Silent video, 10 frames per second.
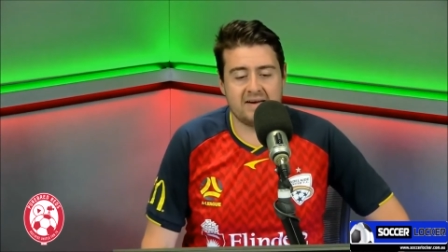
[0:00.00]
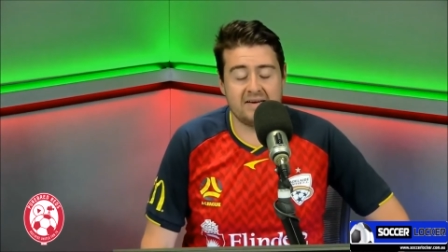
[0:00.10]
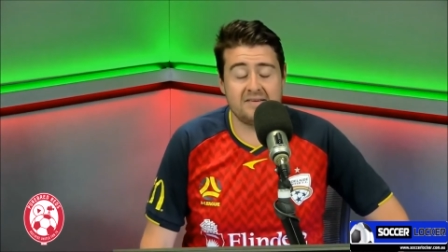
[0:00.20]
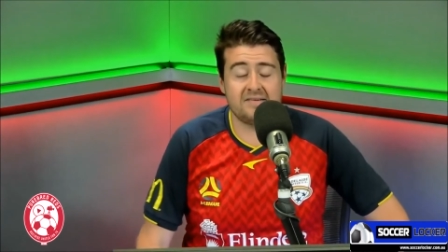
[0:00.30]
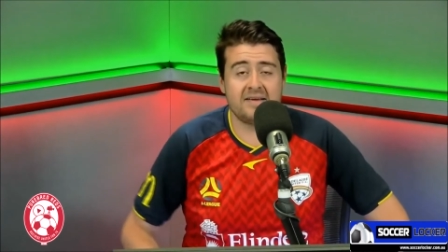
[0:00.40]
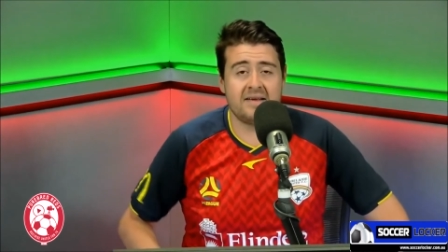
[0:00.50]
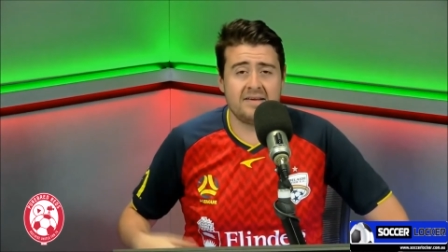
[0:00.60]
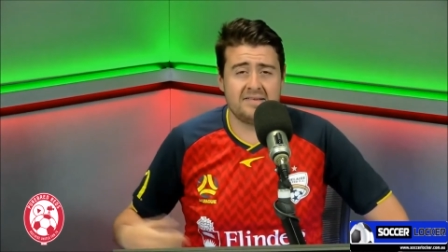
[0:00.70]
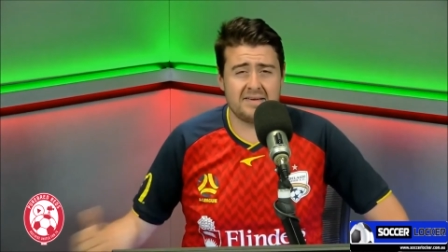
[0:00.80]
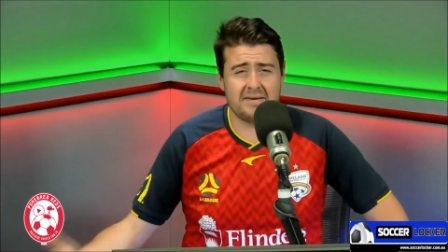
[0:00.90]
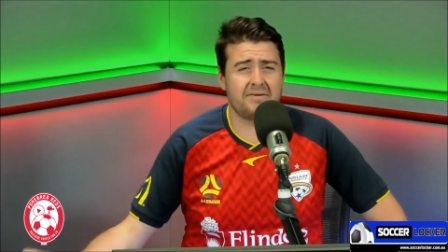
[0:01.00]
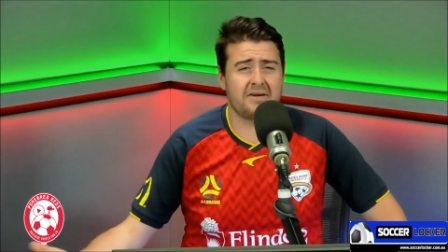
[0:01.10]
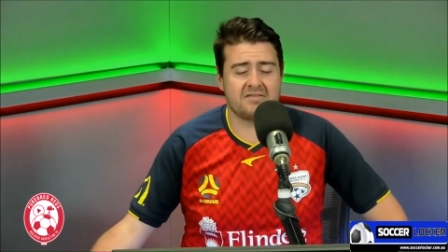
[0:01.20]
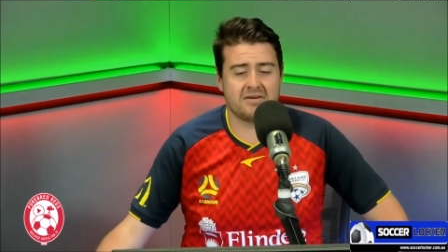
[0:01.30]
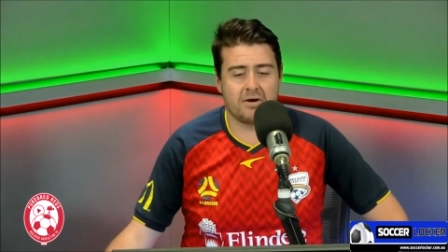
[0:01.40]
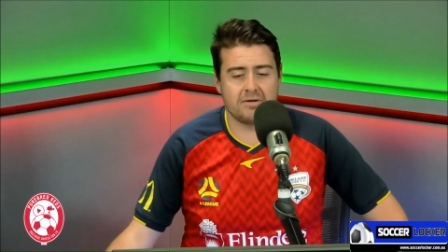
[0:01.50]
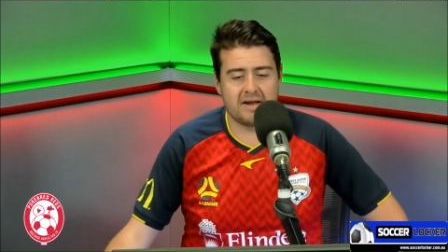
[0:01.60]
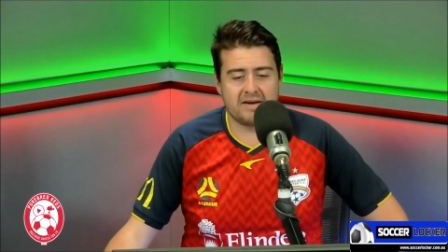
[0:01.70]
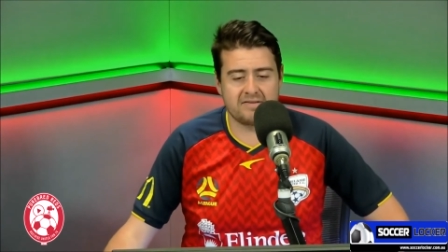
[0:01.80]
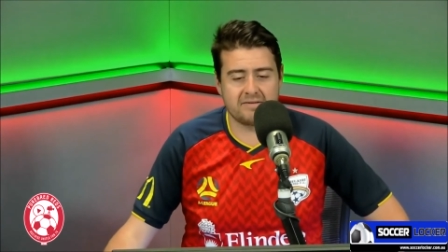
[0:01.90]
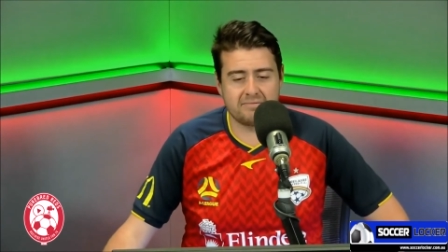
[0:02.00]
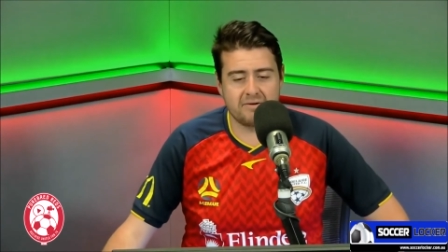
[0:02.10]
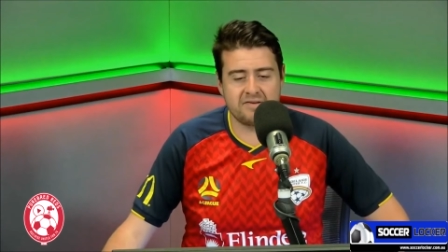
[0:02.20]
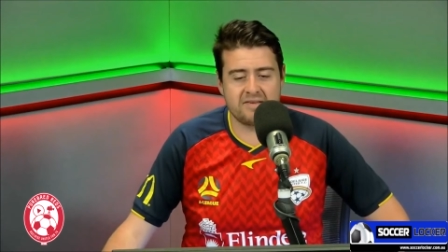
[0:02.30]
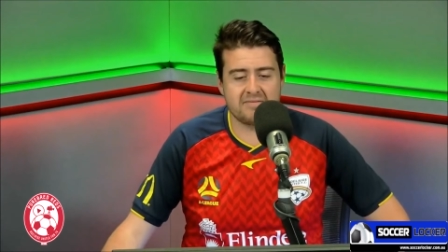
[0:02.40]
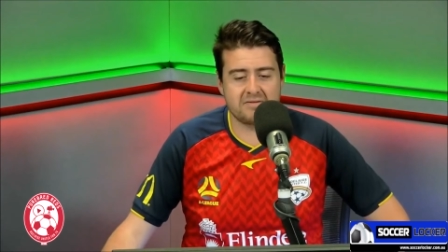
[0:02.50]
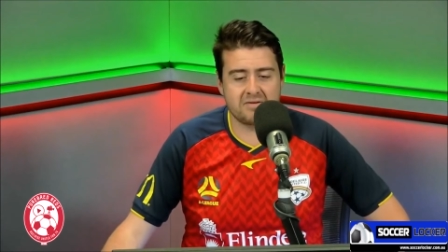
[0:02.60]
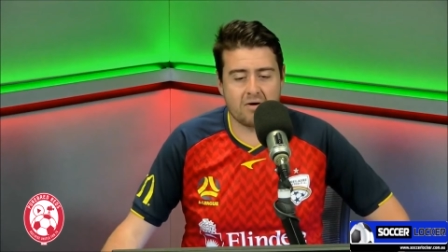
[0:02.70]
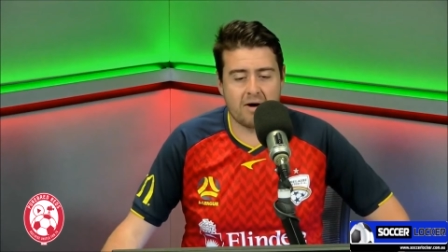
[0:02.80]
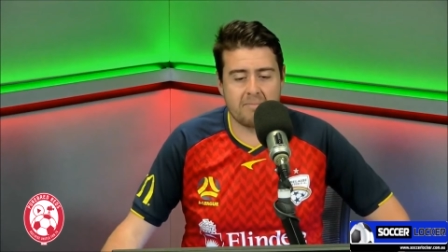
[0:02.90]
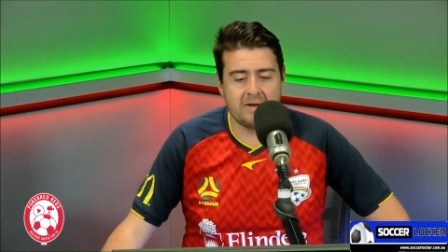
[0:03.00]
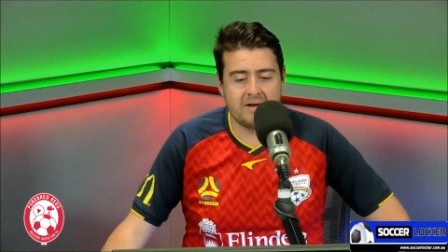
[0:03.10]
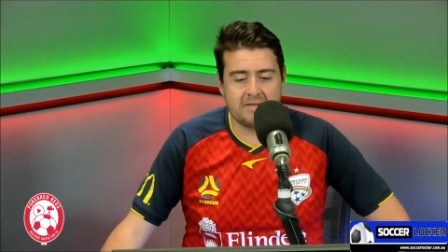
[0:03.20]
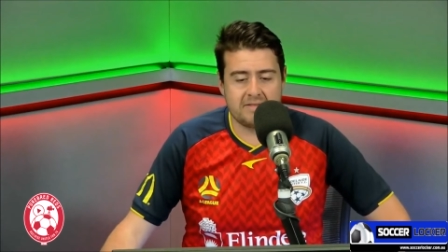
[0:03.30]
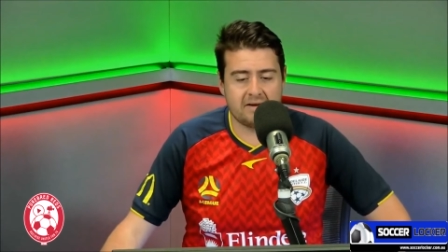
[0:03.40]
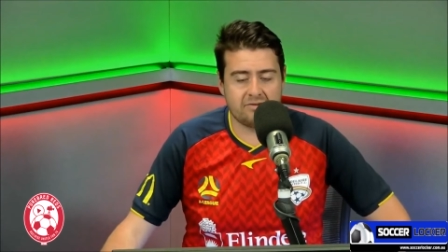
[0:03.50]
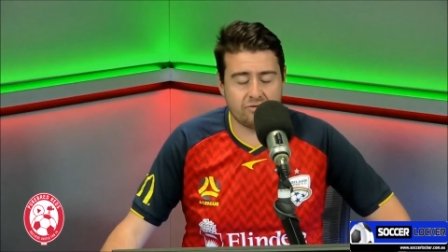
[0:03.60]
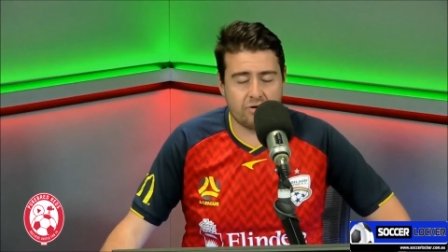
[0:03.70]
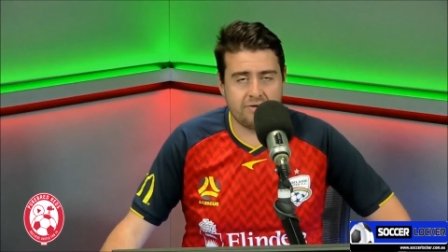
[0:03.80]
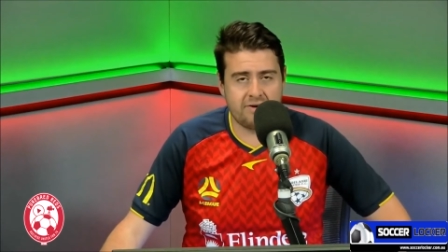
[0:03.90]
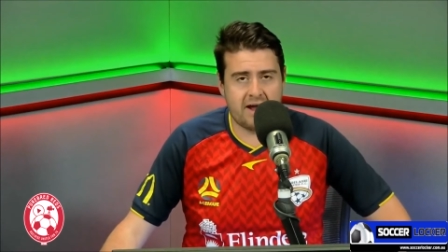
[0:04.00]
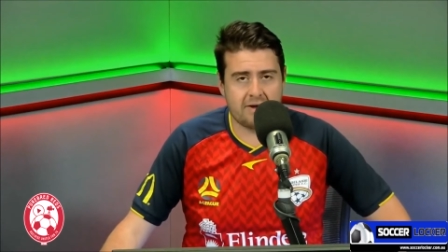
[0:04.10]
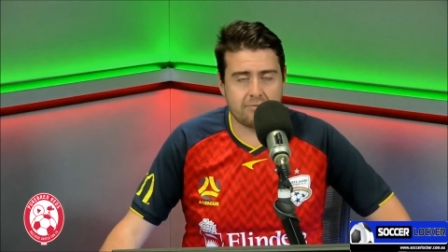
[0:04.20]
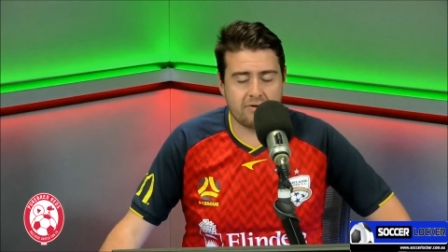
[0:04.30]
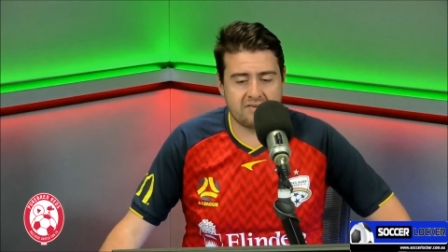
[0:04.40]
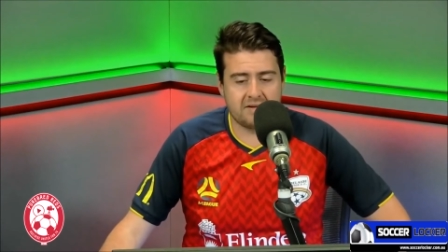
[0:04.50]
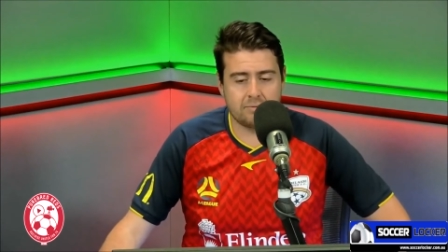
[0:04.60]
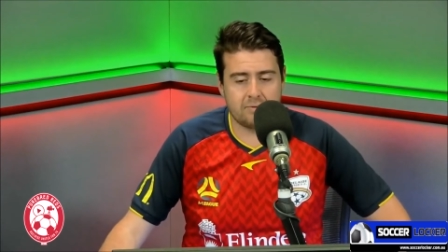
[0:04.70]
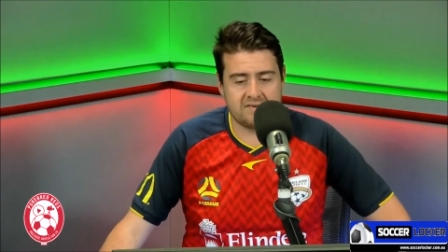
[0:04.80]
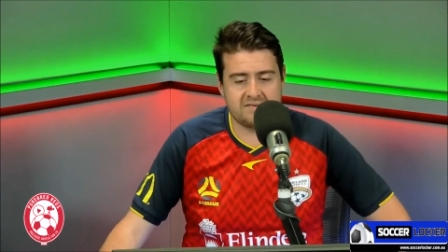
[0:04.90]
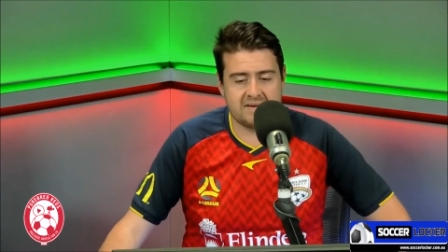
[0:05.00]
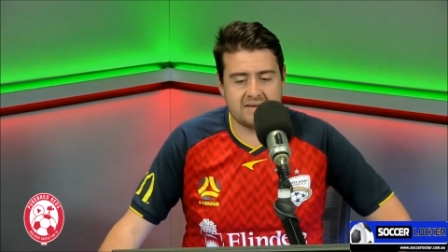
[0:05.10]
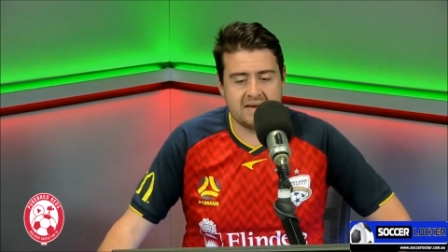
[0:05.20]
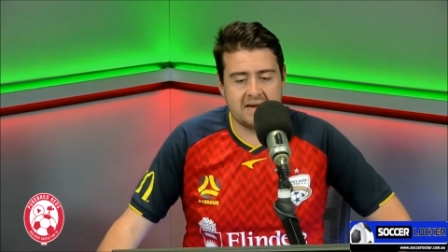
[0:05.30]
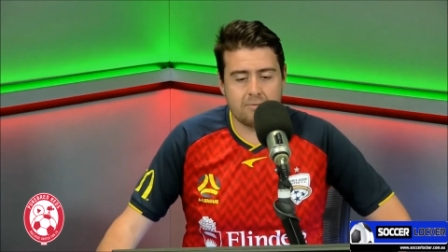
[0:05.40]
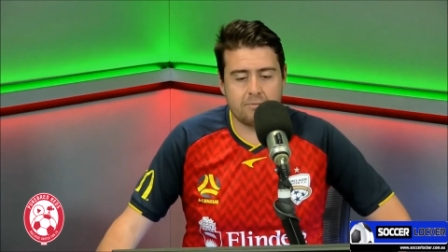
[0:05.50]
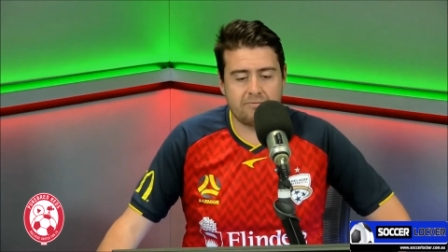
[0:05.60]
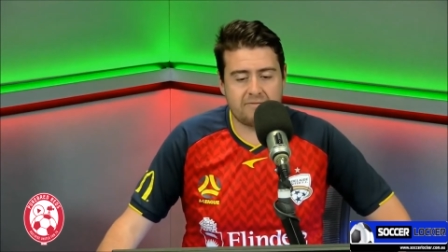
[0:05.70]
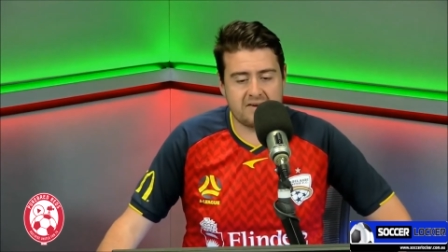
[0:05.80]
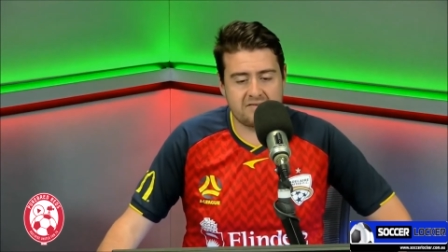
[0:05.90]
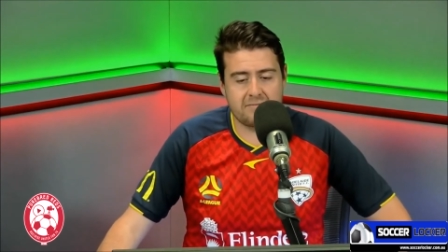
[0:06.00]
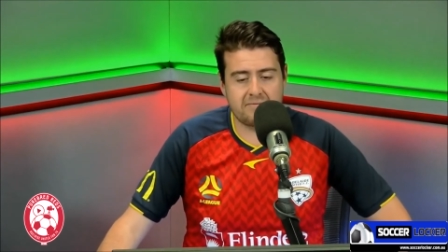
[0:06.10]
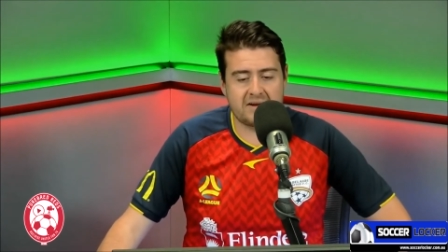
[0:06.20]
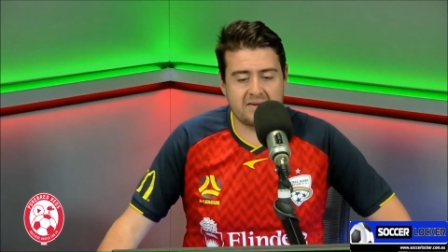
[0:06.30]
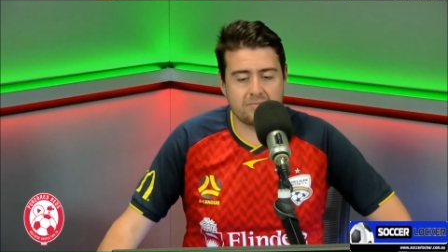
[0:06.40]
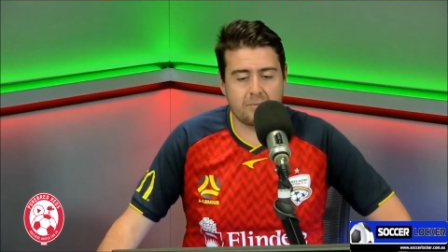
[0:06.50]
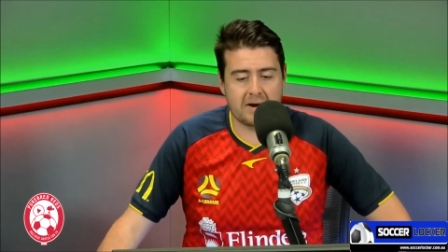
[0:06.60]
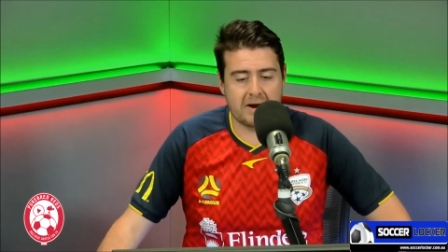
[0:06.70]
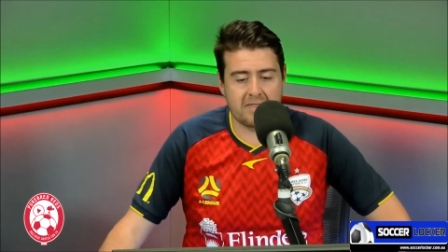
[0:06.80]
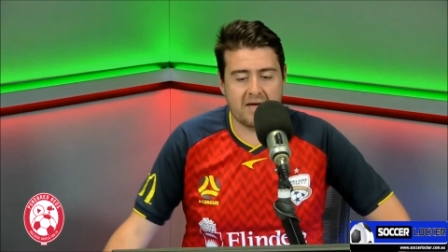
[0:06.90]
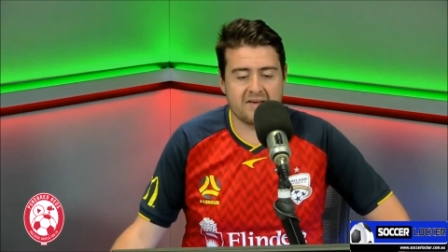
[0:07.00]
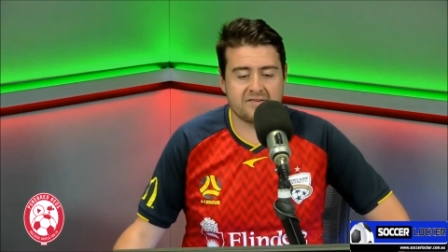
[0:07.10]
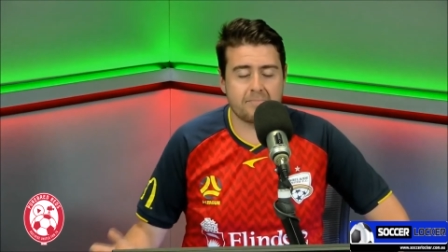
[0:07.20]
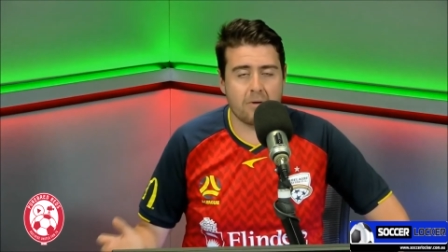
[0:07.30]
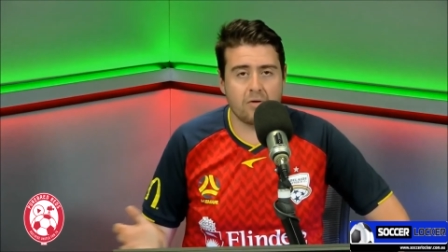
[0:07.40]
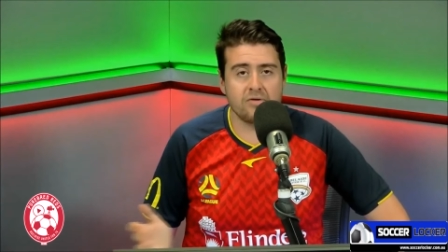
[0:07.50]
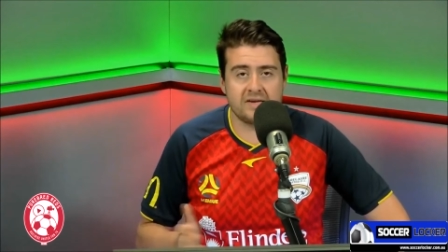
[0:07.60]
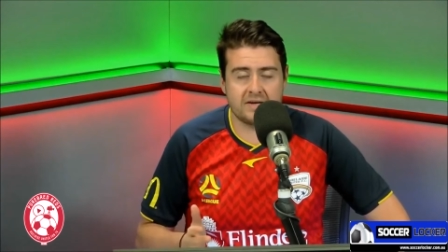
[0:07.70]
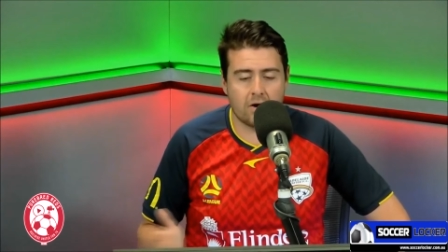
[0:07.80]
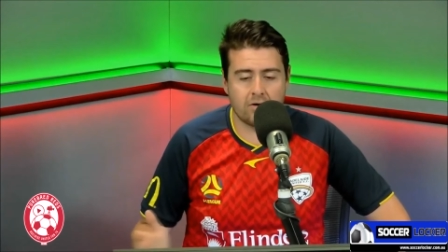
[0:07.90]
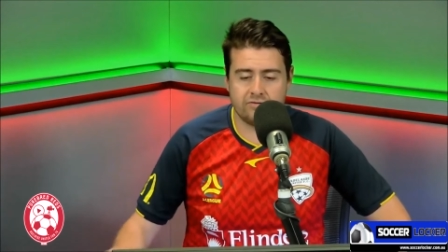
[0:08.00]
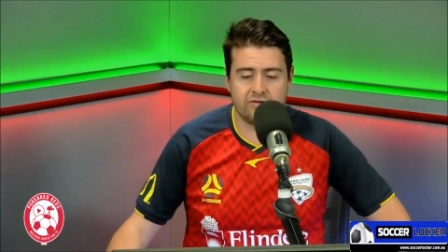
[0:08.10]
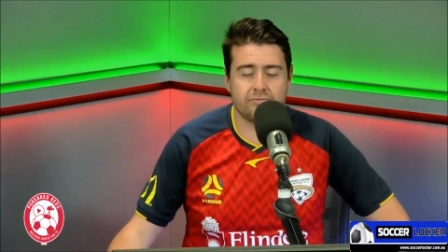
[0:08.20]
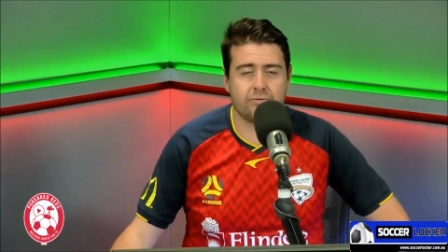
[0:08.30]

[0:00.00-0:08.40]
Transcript: it is significant to note that it's the first ever time that John and Ross Aloisi will face off against one another as opposing coaches.